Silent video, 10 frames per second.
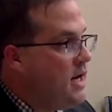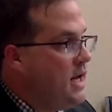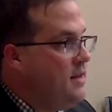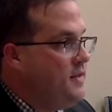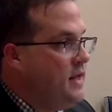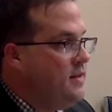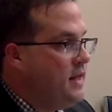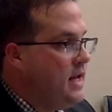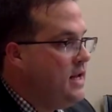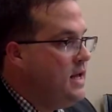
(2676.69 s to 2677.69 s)
I think
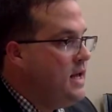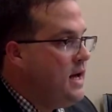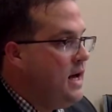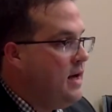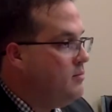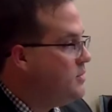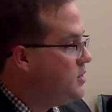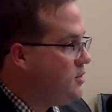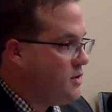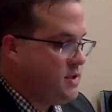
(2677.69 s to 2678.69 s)
that,
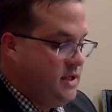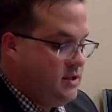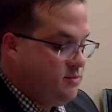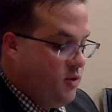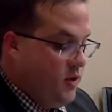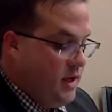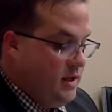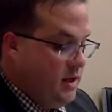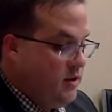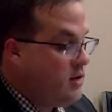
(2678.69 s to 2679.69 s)
to Christine's point,
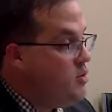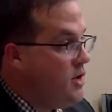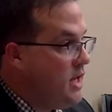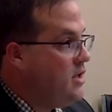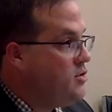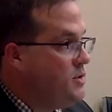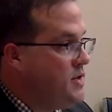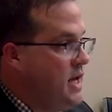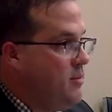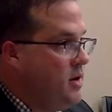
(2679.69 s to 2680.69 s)
you know, the communication was
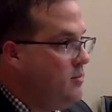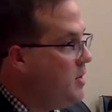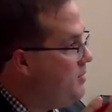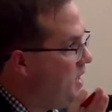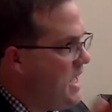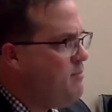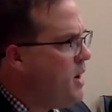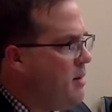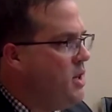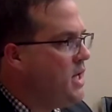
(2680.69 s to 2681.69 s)
there, but it became
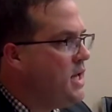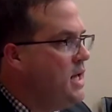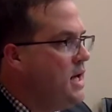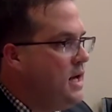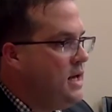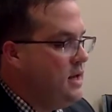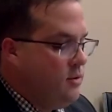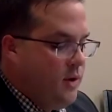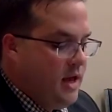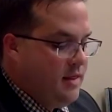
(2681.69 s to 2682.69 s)
public in a
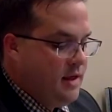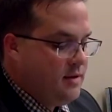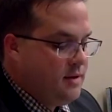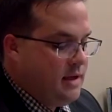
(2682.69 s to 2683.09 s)
way that